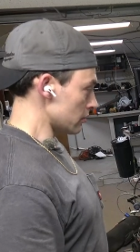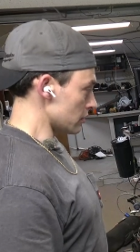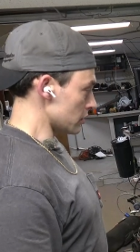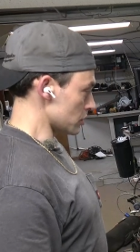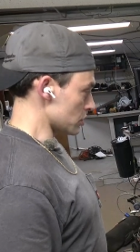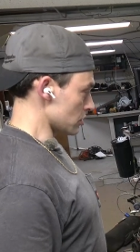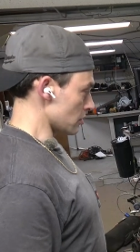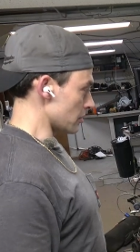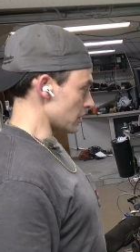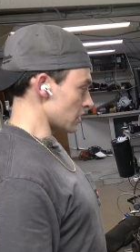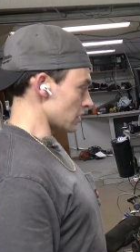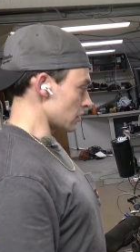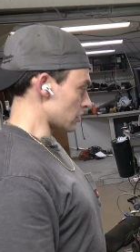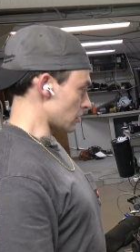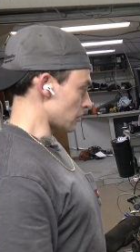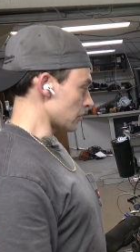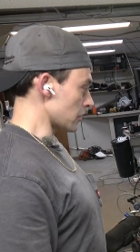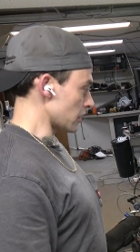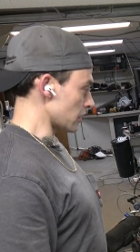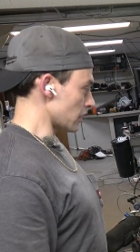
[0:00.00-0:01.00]
It should be
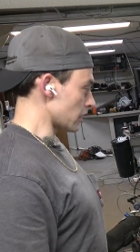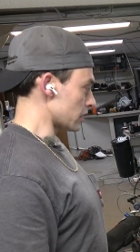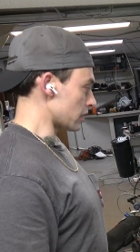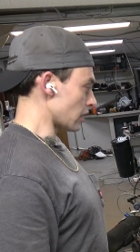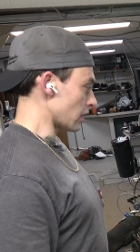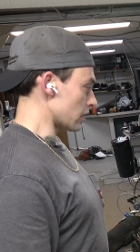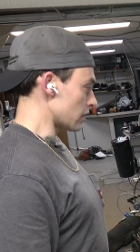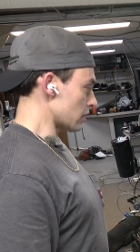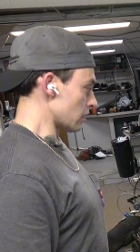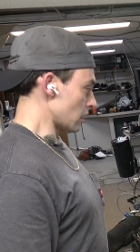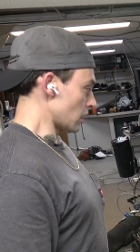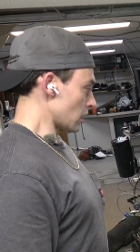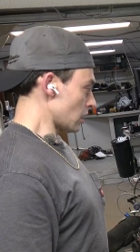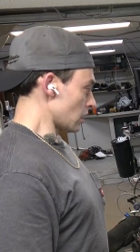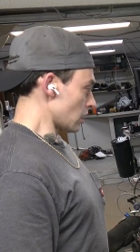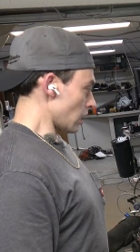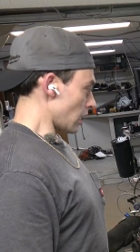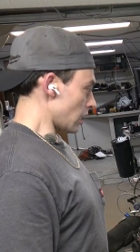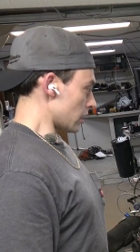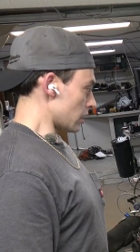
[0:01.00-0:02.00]
completely done.
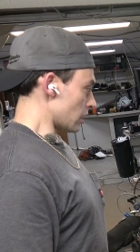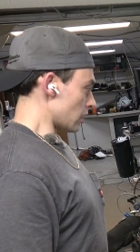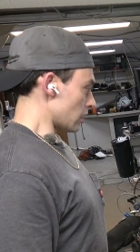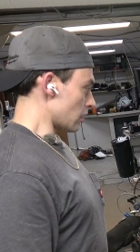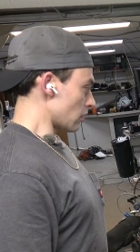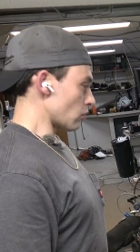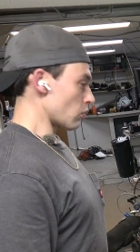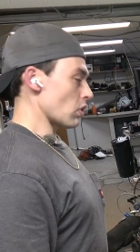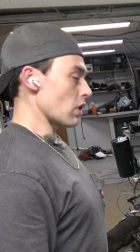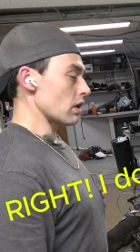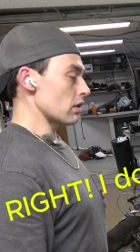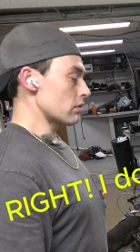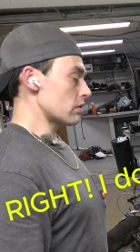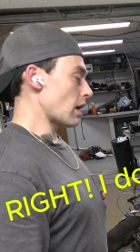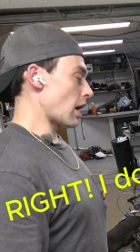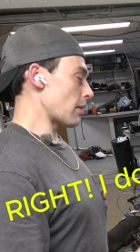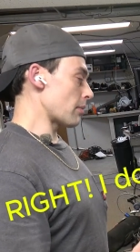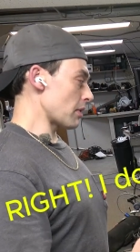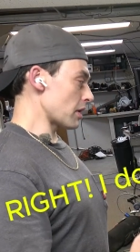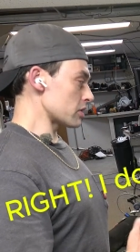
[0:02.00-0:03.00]
And then, well,
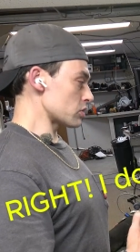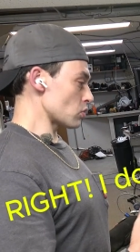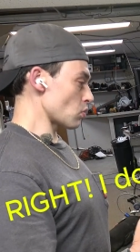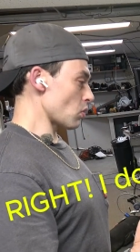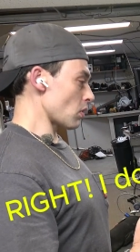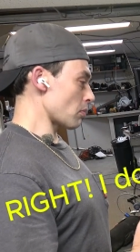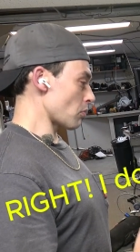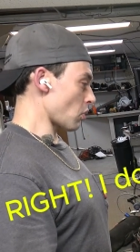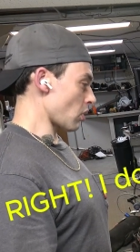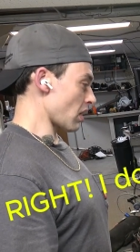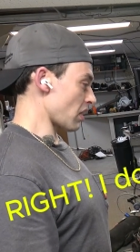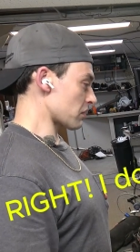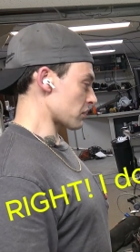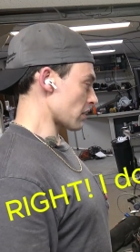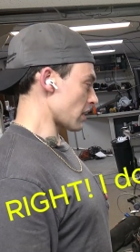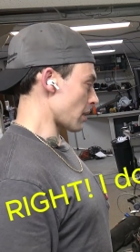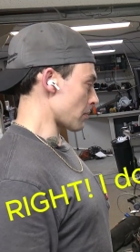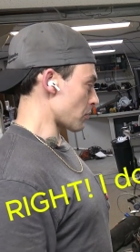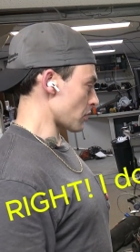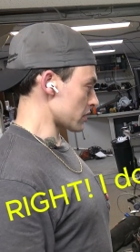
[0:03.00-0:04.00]
I might do one more after
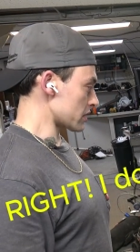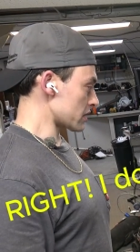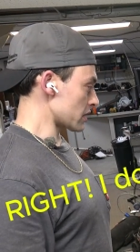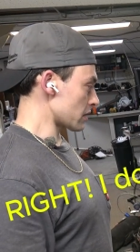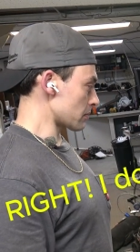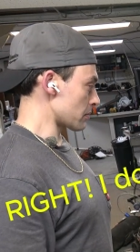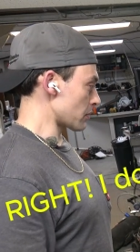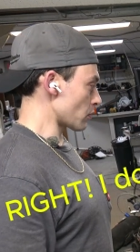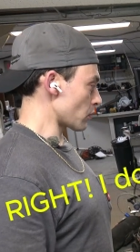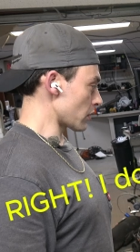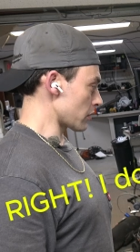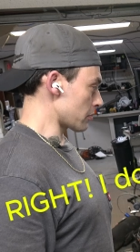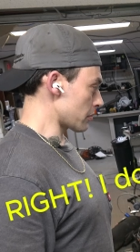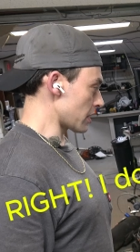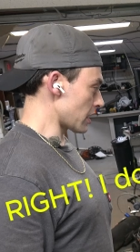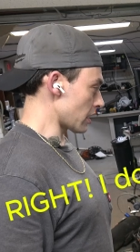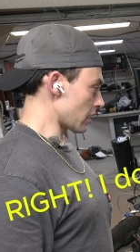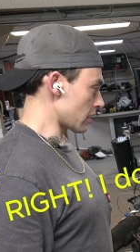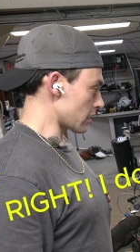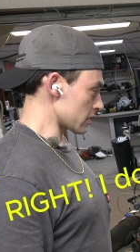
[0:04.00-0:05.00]
that printing with
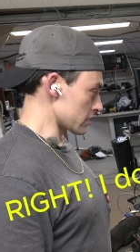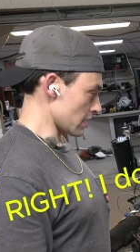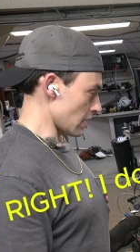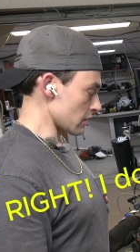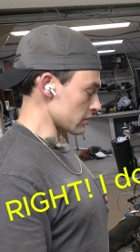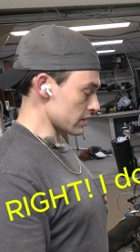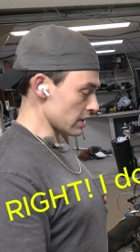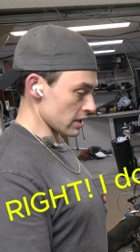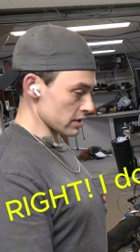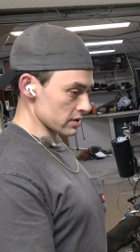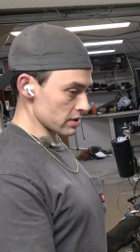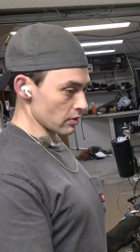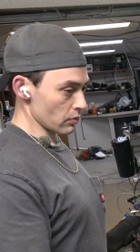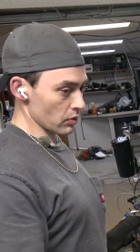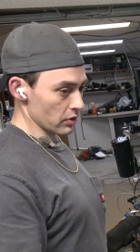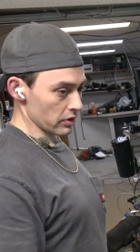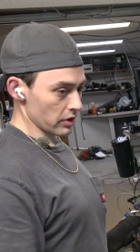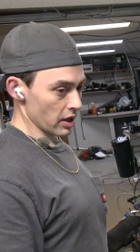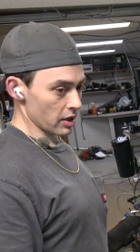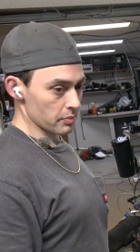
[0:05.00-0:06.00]
peak, because I'll test it
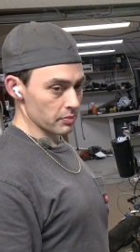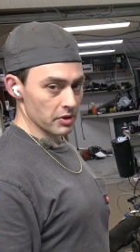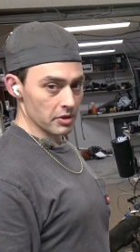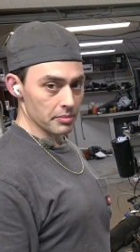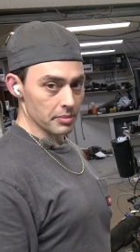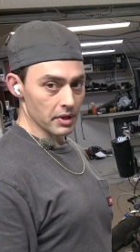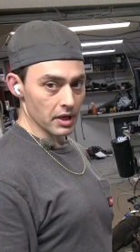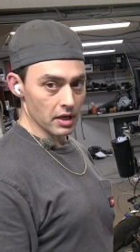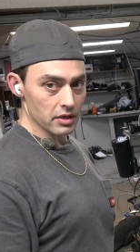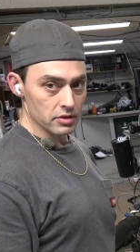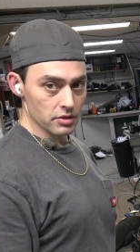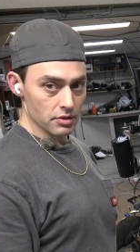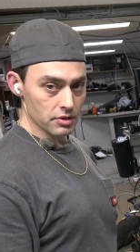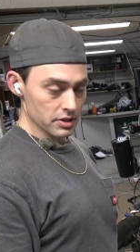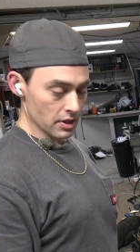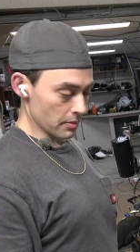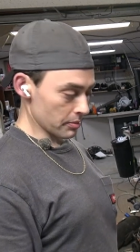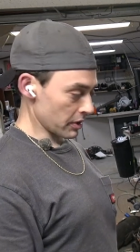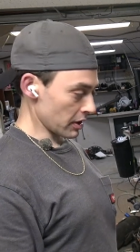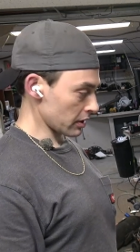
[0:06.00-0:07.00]
with like PPS or
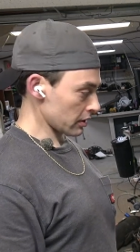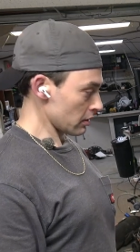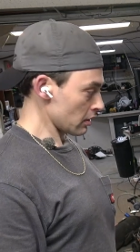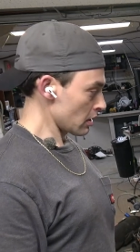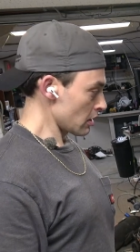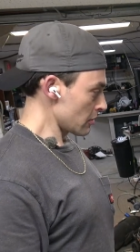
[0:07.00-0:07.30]
something.